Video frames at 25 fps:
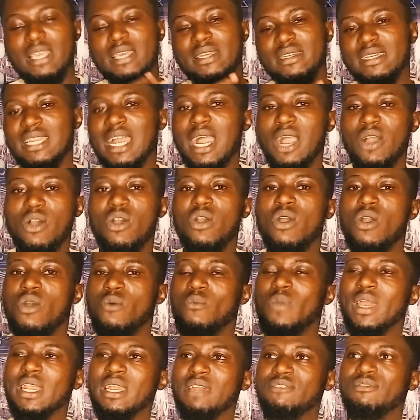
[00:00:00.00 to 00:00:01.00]
Now,
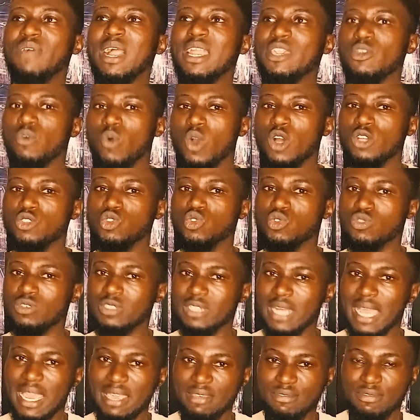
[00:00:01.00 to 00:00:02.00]
whenever you want to
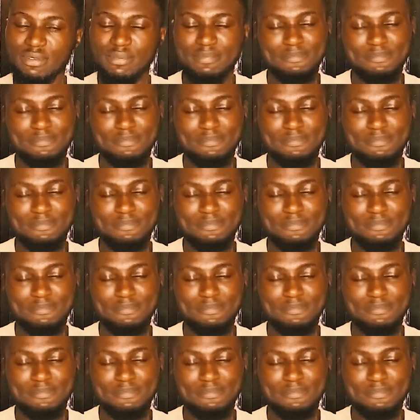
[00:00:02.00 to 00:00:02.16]
drive,